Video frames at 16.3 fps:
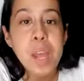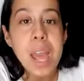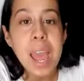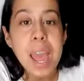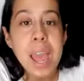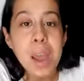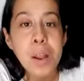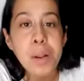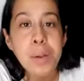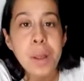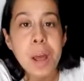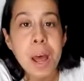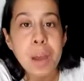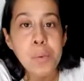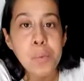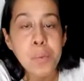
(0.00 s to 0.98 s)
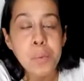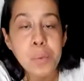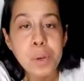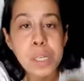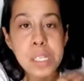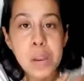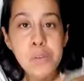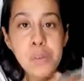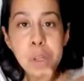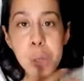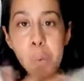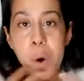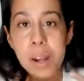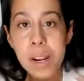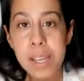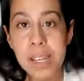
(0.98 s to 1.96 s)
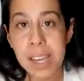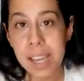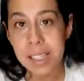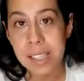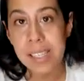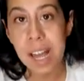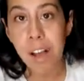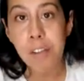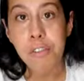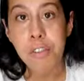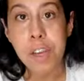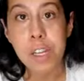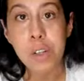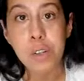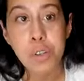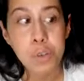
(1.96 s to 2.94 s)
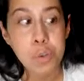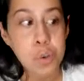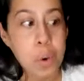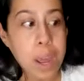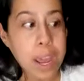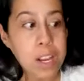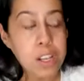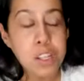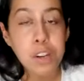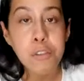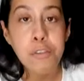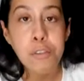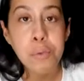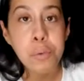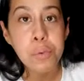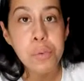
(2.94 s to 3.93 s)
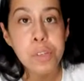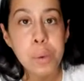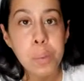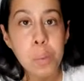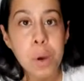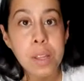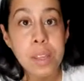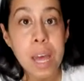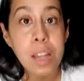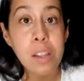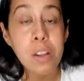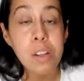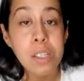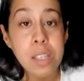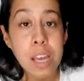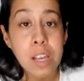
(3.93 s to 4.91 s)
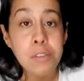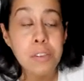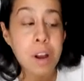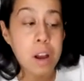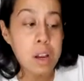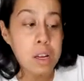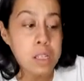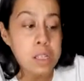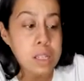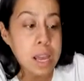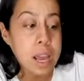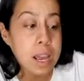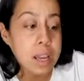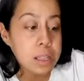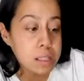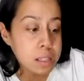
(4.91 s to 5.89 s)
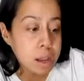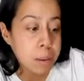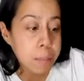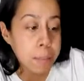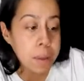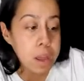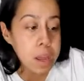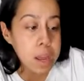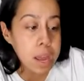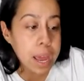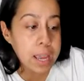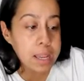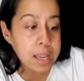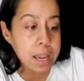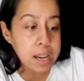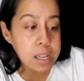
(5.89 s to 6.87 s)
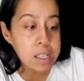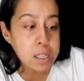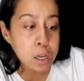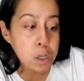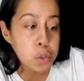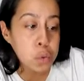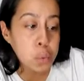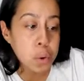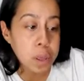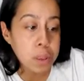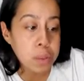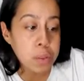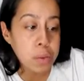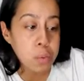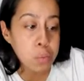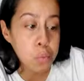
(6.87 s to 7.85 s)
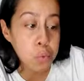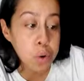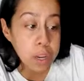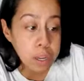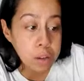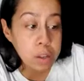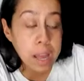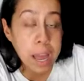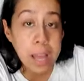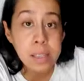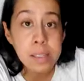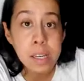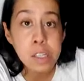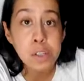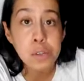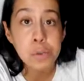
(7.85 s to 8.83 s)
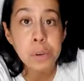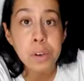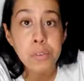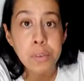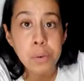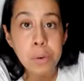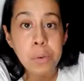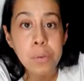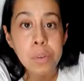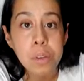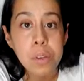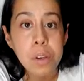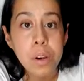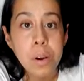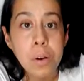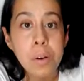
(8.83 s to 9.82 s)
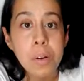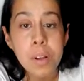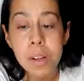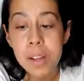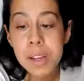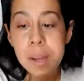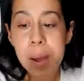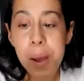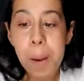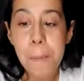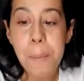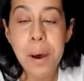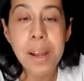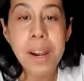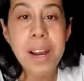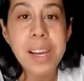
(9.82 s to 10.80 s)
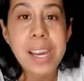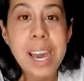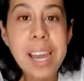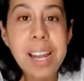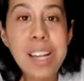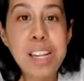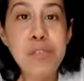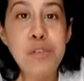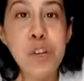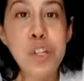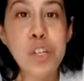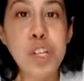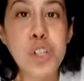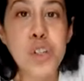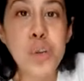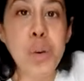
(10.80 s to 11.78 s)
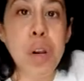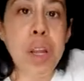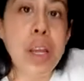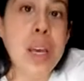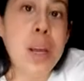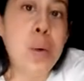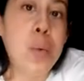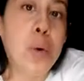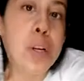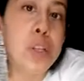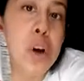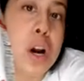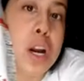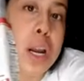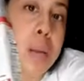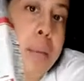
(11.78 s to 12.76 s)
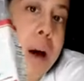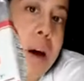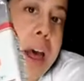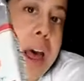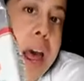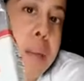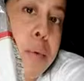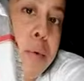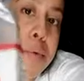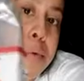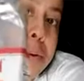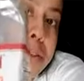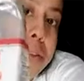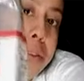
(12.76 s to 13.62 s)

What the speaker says: And because I really want to delve into ancient foods and what that looks like for us, and get in touch with real ancestry food. But again, if you're just tuning in, we're talking about amaranth.